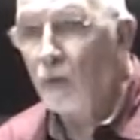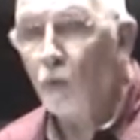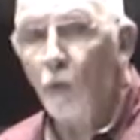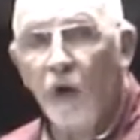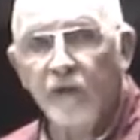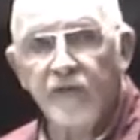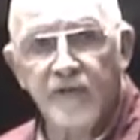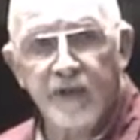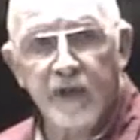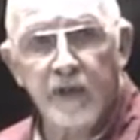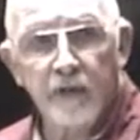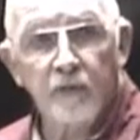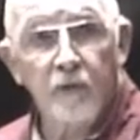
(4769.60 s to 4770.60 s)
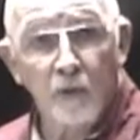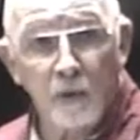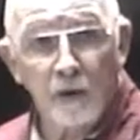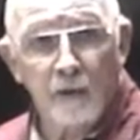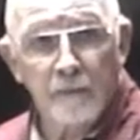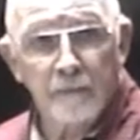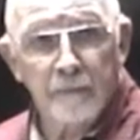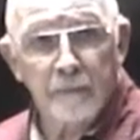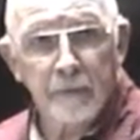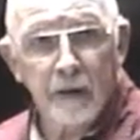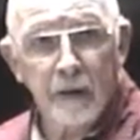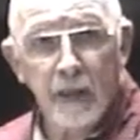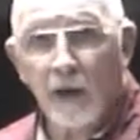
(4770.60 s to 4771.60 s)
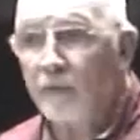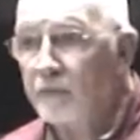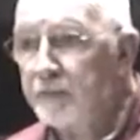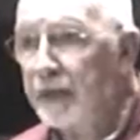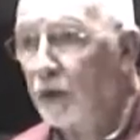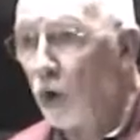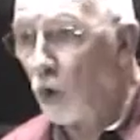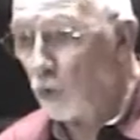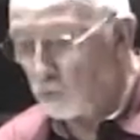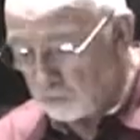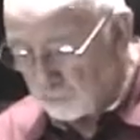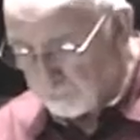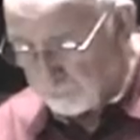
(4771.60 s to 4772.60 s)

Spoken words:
was the ruler. That would be close.